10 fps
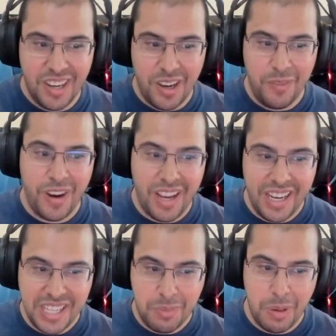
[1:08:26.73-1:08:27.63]
on
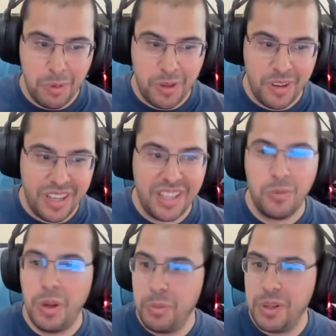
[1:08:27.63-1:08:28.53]
Friday, September 30th,
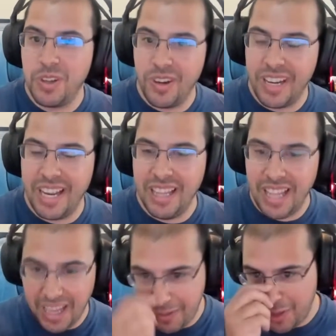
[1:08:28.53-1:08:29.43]
we will be starting a
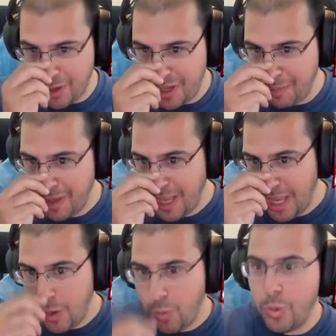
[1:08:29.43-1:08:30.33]
live stream
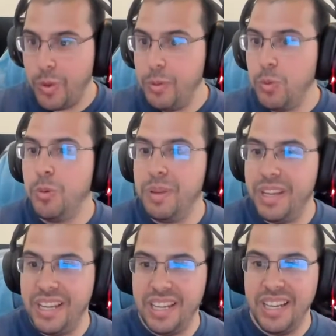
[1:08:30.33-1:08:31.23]
where we will
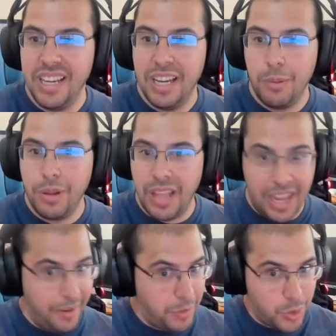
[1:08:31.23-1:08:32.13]
be
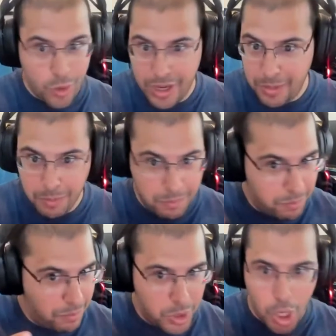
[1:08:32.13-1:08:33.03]
live
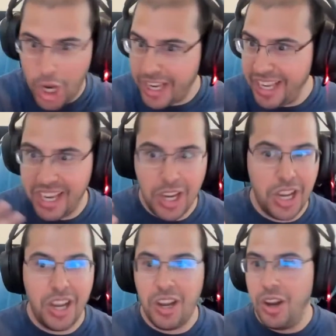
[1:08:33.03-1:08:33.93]
stream
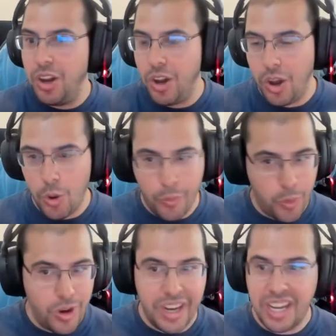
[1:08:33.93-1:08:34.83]
talking
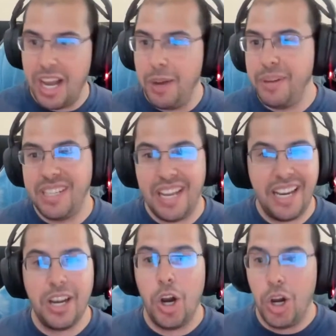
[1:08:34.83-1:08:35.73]
over and
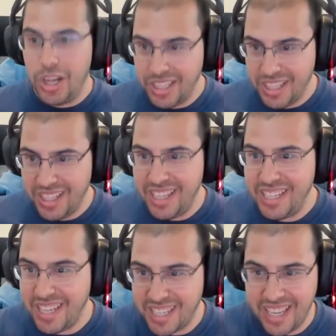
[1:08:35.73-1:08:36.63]
commentating on the
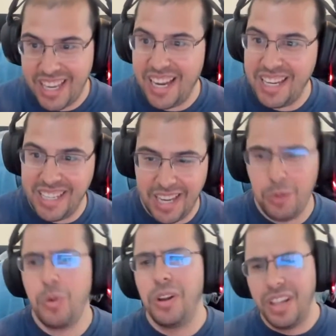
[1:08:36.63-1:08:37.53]
Tesla AI
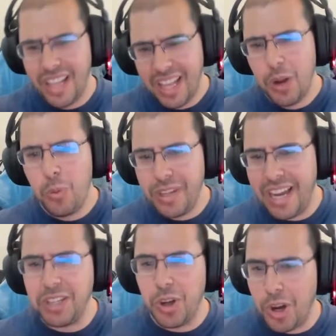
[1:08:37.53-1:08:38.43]
Day. We'll
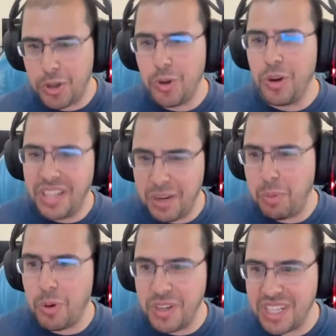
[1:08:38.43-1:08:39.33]
not talk during the
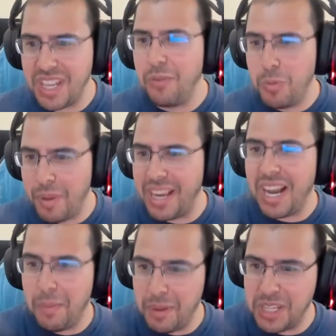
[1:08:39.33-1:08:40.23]
important stuff. We'll make
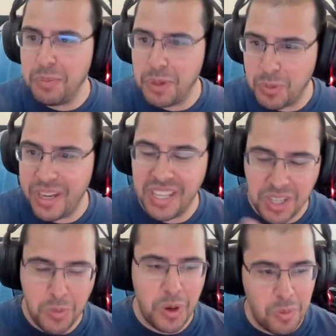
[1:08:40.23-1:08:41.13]
comments in between
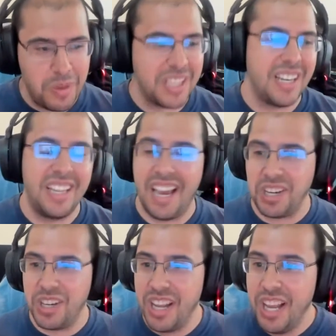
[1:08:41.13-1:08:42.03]
so we don't miss any of the
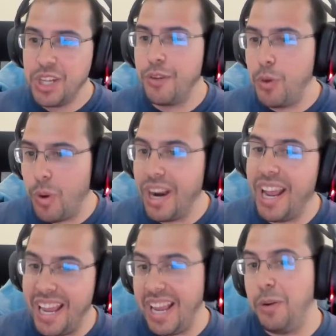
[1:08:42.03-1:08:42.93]
action. So if you want
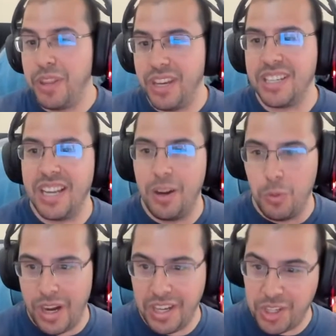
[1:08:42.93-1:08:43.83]
to hang out with us
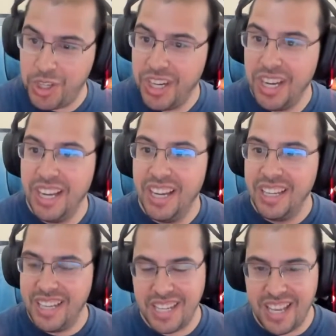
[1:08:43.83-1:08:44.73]
and watch
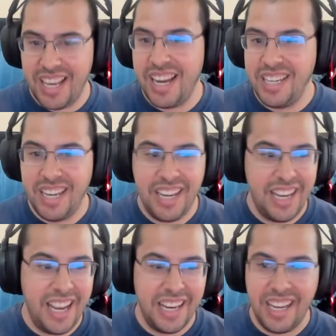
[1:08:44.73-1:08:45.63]
Tesla AI
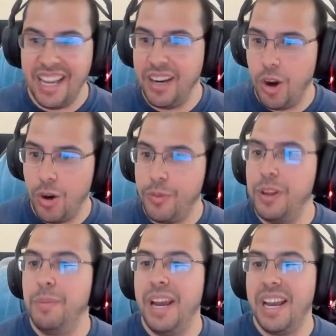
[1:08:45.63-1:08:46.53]
Day and get our
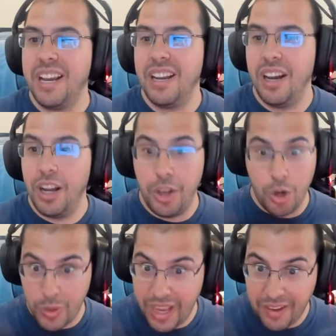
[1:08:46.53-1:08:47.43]
feedback,
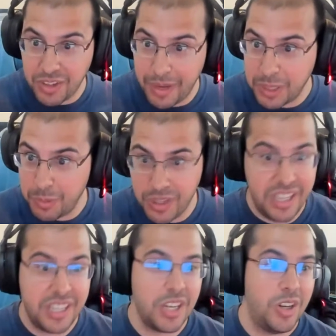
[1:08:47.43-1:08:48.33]
we have some
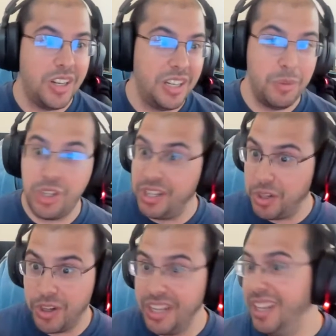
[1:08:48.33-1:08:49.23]
expertise on machine
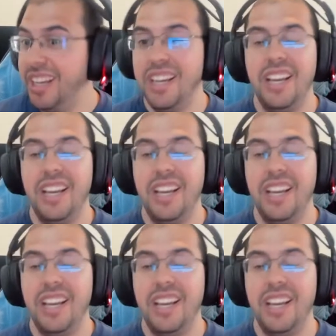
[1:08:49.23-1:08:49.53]
learning